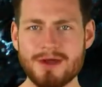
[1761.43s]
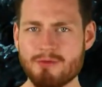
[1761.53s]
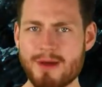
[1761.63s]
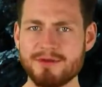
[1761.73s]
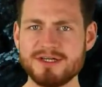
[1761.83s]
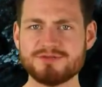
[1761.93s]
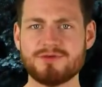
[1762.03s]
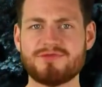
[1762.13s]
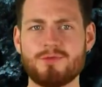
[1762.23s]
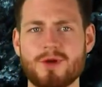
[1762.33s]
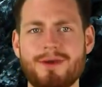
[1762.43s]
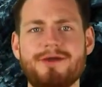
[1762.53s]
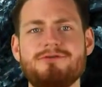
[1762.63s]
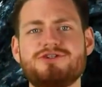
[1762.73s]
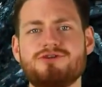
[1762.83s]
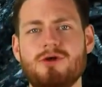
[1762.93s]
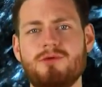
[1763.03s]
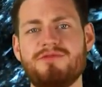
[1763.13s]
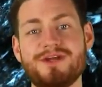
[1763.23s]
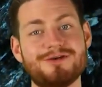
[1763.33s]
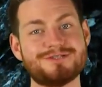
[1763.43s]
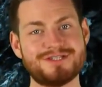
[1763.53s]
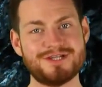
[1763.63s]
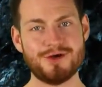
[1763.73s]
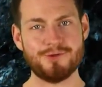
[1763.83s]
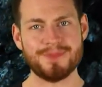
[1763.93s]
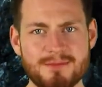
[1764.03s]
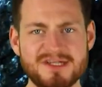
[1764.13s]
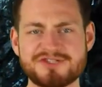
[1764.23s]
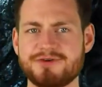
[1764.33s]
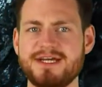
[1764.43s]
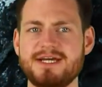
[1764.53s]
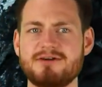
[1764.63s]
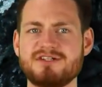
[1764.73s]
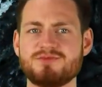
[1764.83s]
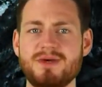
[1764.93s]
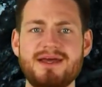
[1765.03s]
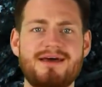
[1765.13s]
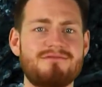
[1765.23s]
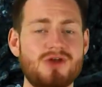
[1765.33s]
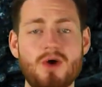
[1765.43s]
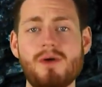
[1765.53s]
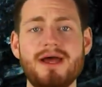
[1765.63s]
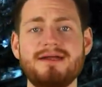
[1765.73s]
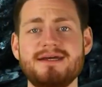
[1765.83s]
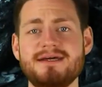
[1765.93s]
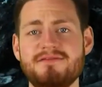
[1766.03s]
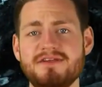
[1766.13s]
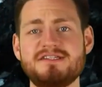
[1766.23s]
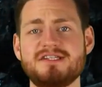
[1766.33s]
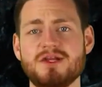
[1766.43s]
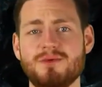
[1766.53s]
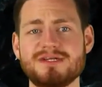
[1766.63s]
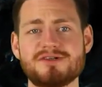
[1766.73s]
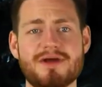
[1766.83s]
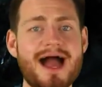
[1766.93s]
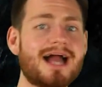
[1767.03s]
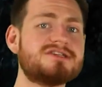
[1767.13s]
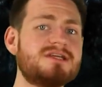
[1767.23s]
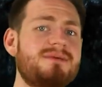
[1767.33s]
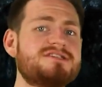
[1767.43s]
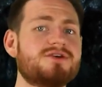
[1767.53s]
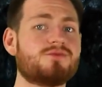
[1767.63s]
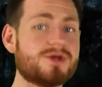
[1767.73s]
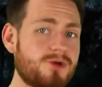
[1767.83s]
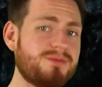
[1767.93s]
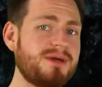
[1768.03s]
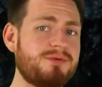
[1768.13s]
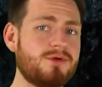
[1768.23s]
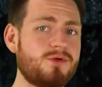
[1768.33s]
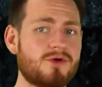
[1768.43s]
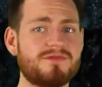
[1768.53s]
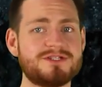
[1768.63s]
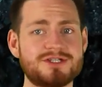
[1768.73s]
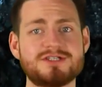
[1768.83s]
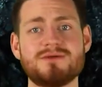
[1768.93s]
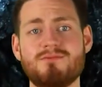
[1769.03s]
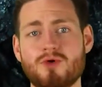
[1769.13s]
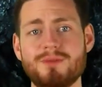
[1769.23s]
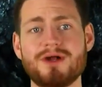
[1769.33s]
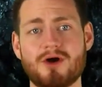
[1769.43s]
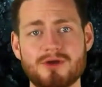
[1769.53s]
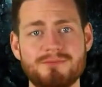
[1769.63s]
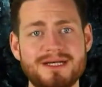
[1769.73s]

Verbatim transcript: You may remember this one from one of my other Chernobyl videos too. The mystery here is we have no idea if these silhouettes are actually based on real people or if it's just a morbid art